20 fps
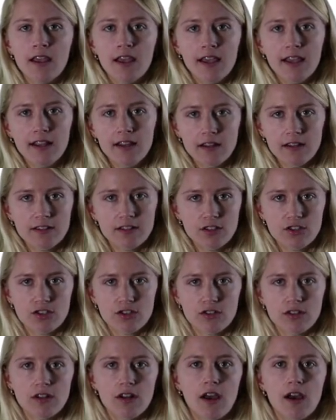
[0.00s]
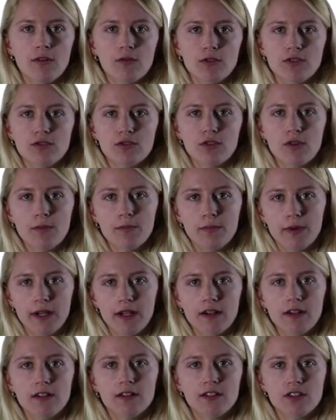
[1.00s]
In addition, I want to
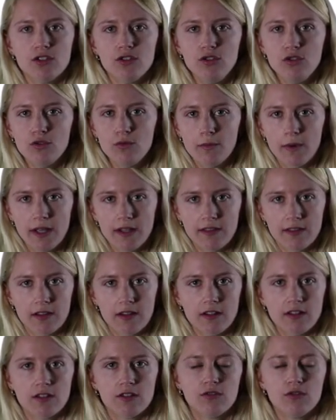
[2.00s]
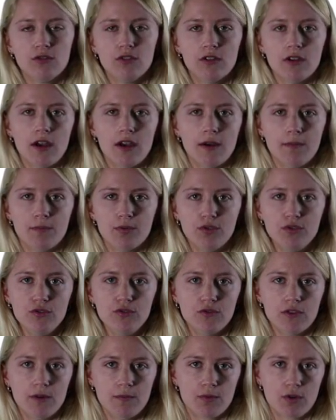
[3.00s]
compare this new method to the
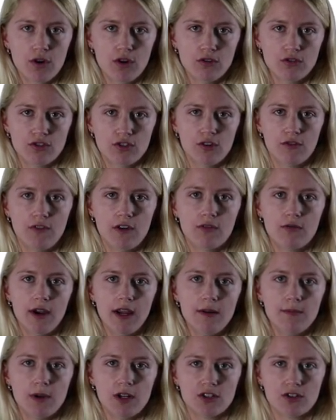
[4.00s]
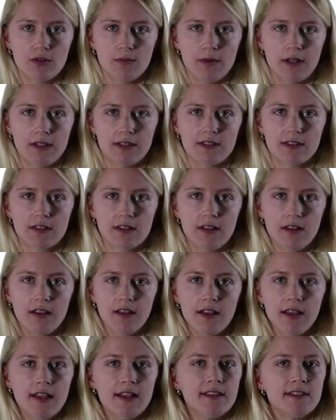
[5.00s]
approved approach of array measurements.
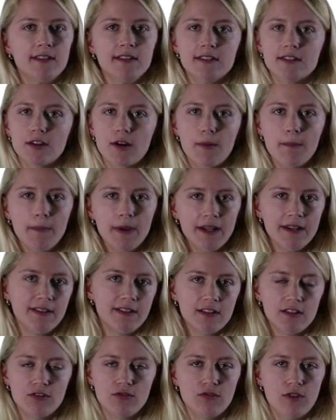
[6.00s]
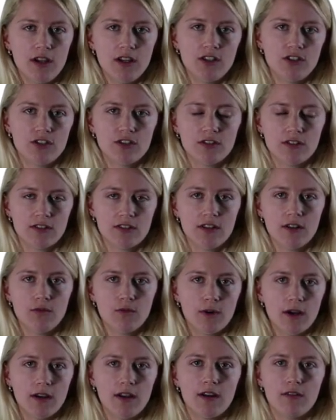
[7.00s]
Since there are many situations in
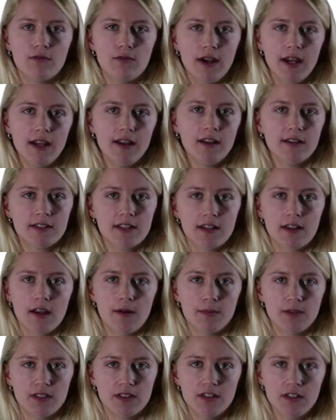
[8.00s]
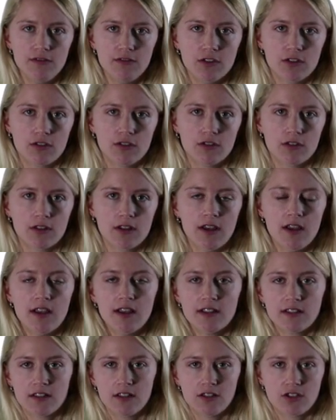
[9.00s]
where an array setup is difficult,
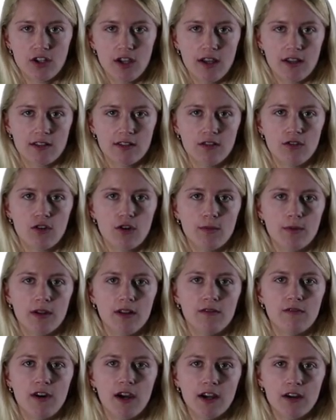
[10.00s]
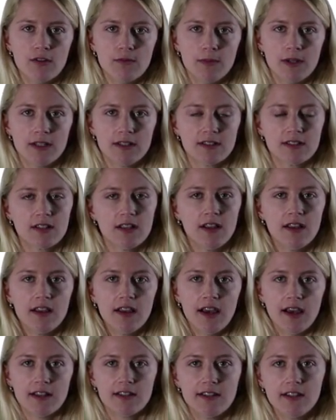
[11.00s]
such as in urban environments,
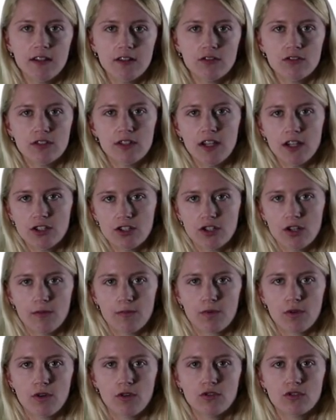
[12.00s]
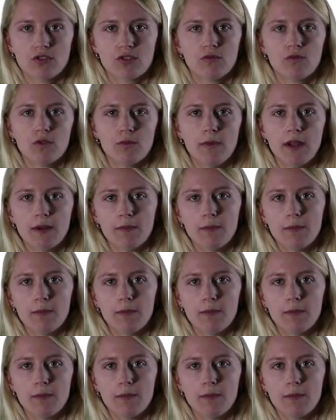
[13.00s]
a single-station approach would make